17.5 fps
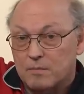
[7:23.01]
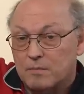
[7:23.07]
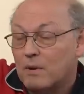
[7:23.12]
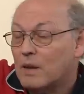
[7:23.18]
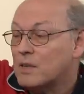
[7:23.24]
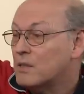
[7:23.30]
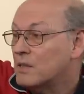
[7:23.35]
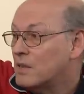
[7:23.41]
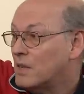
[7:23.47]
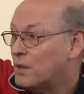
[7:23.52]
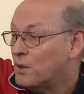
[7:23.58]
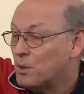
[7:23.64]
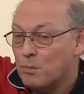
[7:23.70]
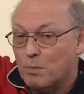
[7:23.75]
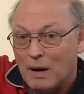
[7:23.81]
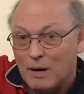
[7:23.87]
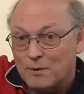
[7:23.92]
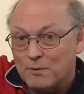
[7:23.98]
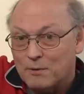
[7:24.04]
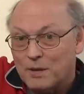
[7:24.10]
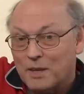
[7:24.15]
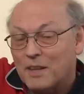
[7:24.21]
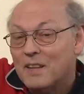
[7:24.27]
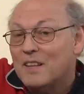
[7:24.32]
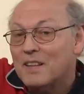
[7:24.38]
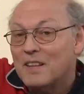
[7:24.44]
But you need the
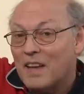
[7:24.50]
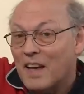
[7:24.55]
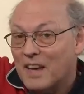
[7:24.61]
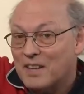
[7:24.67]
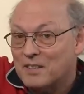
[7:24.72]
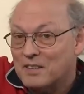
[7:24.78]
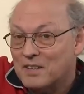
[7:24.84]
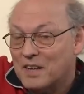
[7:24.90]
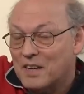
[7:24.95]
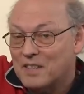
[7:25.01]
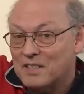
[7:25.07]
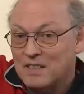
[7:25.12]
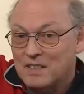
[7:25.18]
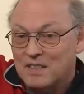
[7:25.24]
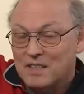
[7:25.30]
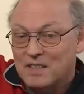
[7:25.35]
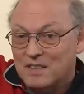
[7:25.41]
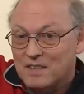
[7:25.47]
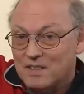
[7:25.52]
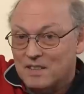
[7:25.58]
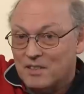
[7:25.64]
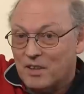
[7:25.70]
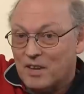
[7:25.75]
boundary and you need uh,